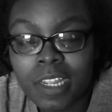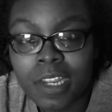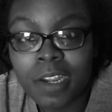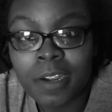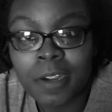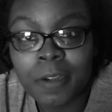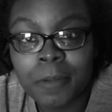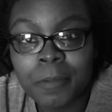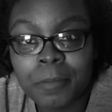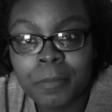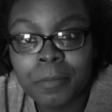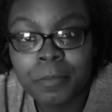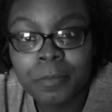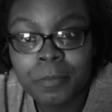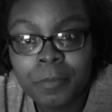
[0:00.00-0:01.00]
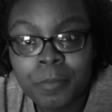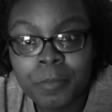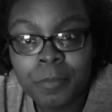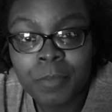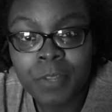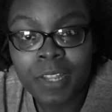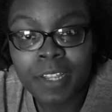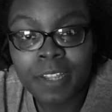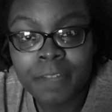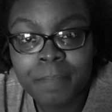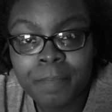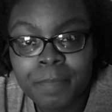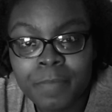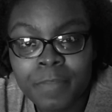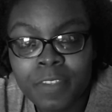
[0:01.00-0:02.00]
Um, but
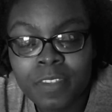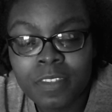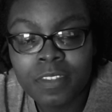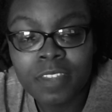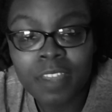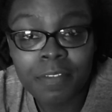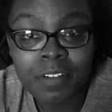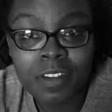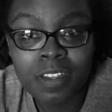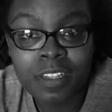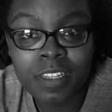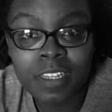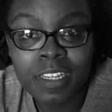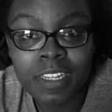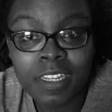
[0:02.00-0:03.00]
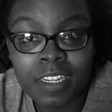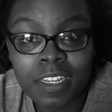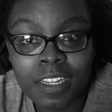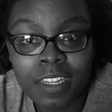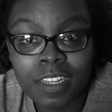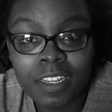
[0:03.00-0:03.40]
definitely,